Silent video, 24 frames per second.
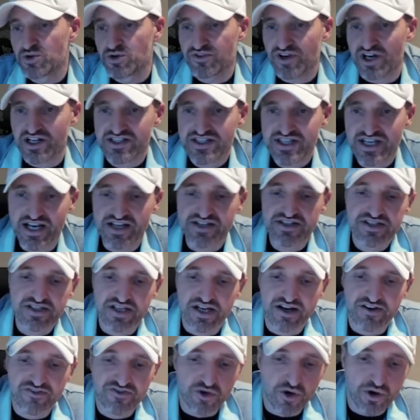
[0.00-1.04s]
move on
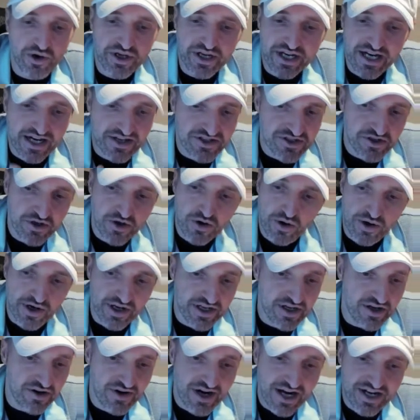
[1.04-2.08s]
Tesla. For all you guys who caught
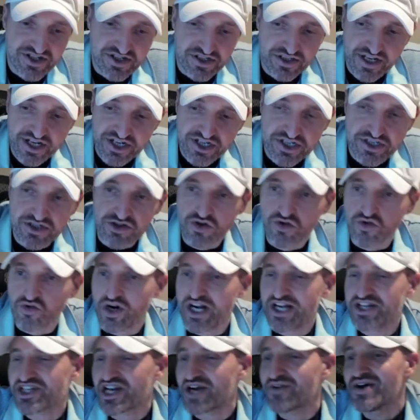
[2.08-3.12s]
it, congratulations.
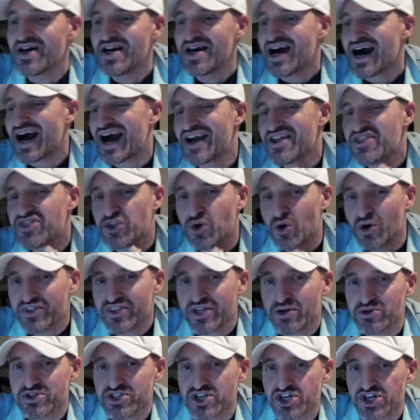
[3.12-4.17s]
Great job. I thought
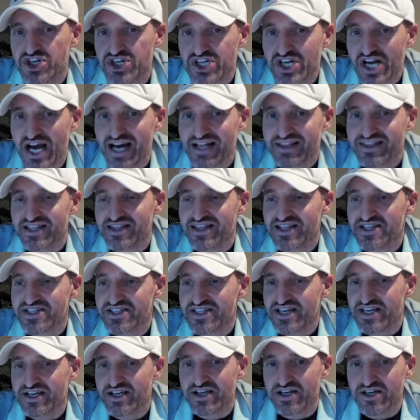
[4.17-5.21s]
there was a shot that this
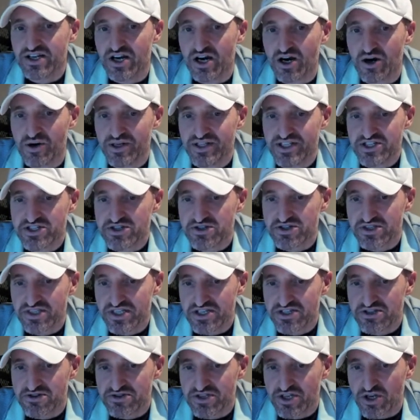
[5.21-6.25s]
thing can go, and this is
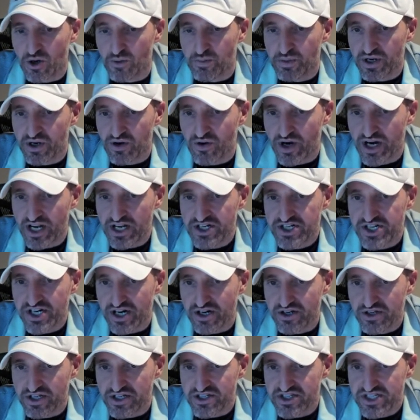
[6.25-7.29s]
this is the opening range here.
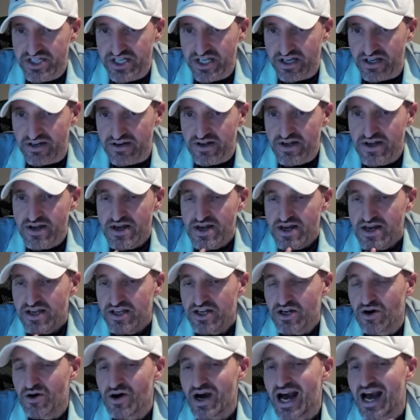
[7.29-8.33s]
You could see it.
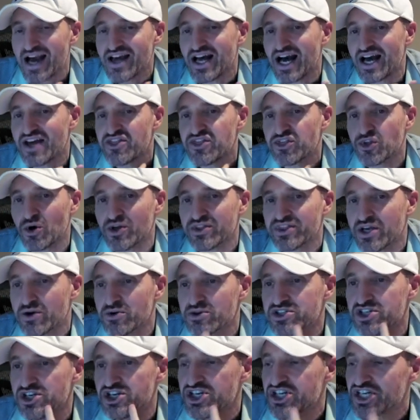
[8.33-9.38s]
You know, I, I thought there
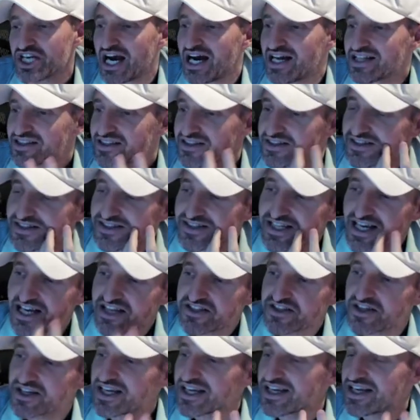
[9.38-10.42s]
was a shot
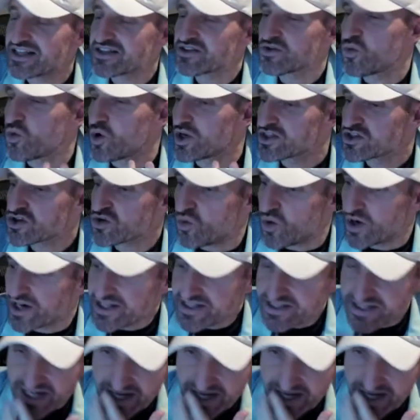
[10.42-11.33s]
Tesla could get to 120